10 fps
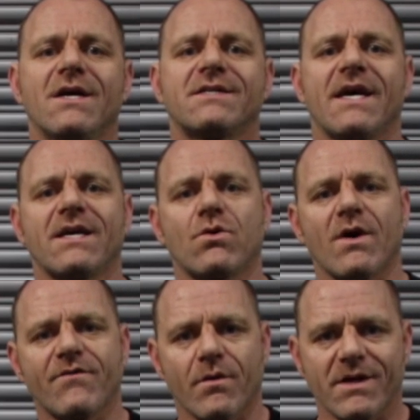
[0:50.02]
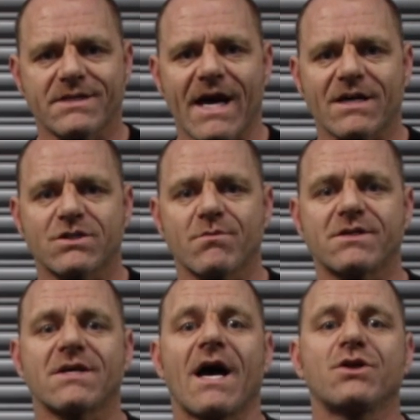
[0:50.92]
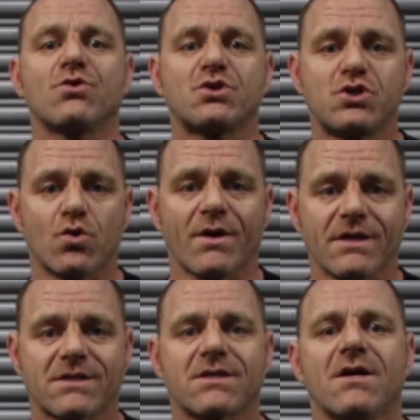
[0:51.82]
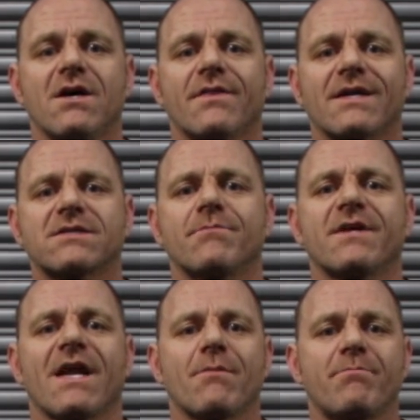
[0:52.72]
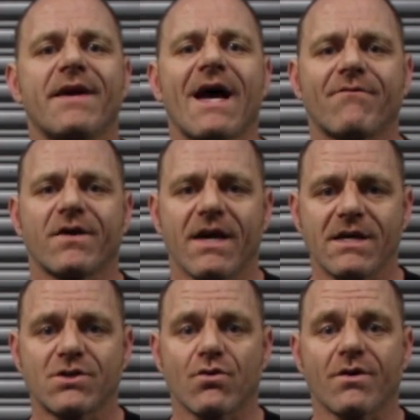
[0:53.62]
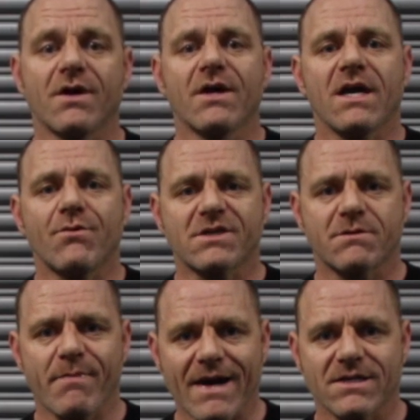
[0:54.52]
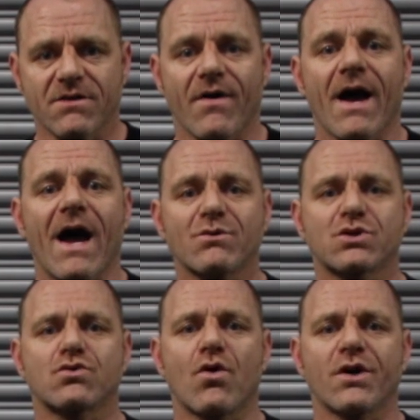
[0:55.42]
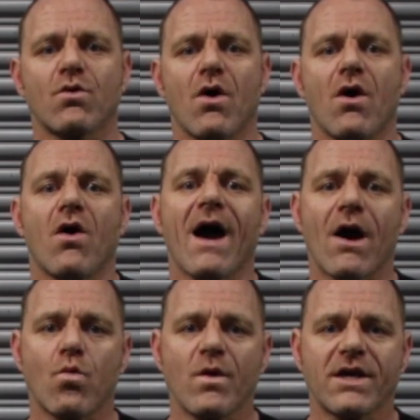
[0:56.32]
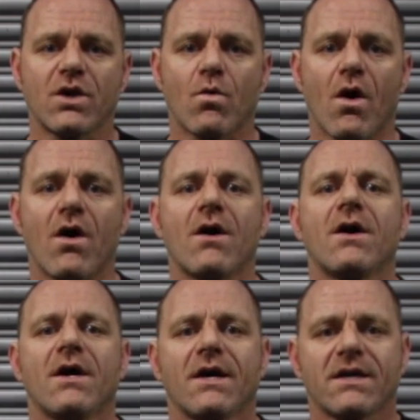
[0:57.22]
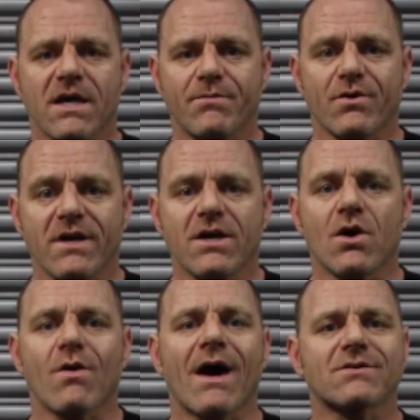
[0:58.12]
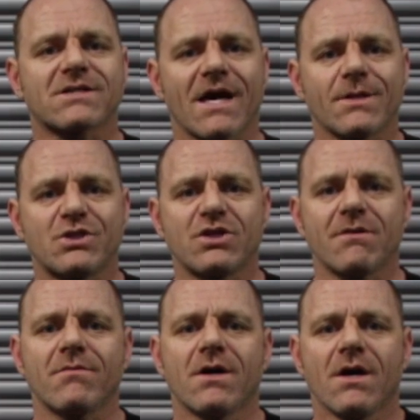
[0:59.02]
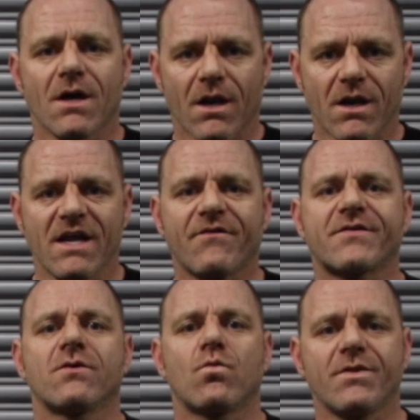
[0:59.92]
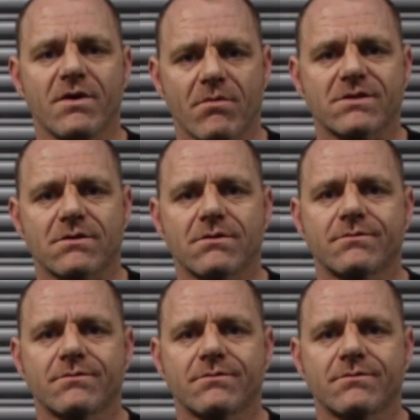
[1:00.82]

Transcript: Take it away from the attachments and your joints. That's something I'm a big advocate on. Irrespective of how strong you are or how weak you are, keep your ego outside the gym, lift with your muscle.